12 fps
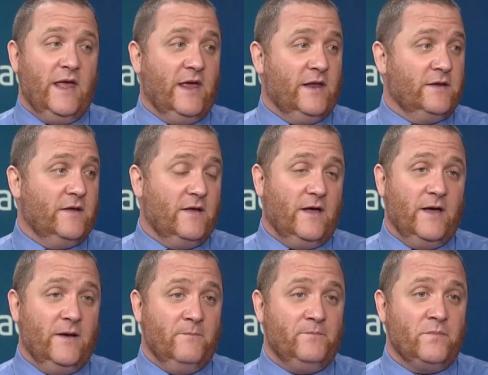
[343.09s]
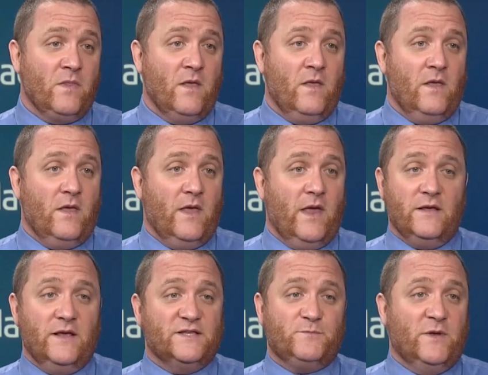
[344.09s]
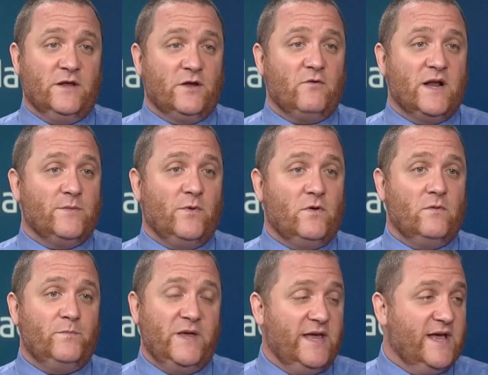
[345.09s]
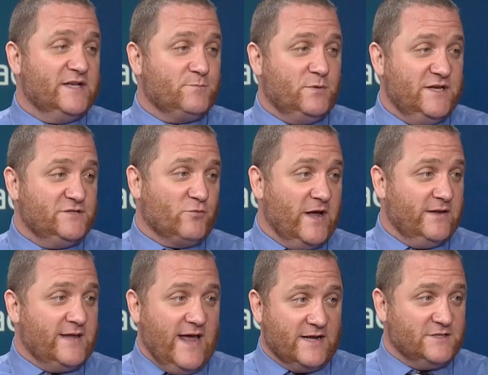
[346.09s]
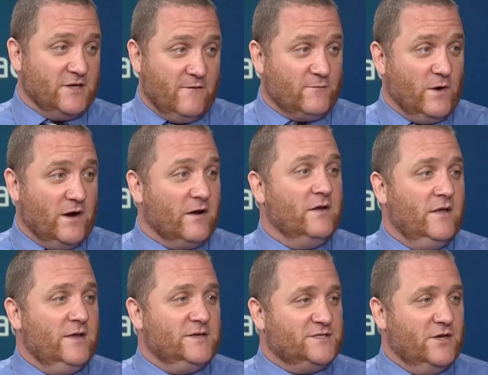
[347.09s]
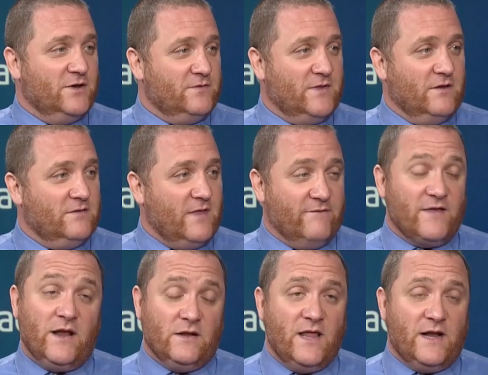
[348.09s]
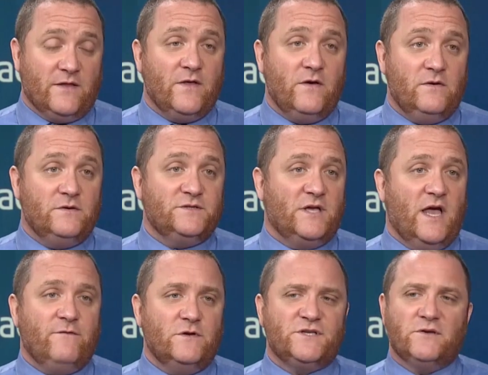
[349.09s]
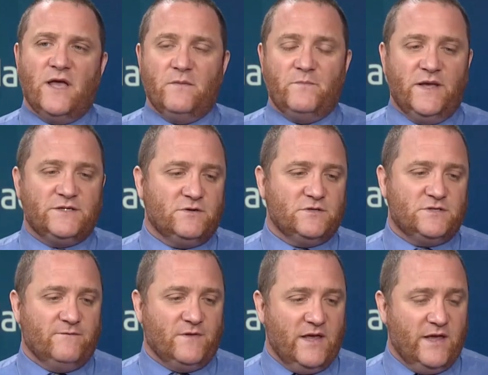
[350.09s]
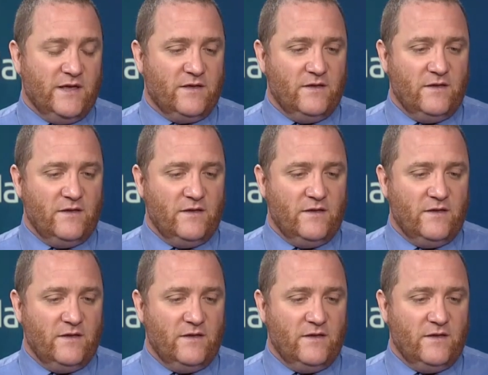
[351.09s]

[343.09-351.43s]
And, and it's been incredible. P.S. Please write tax software. So I've gotten a lot of those. I've also gotten pictures of there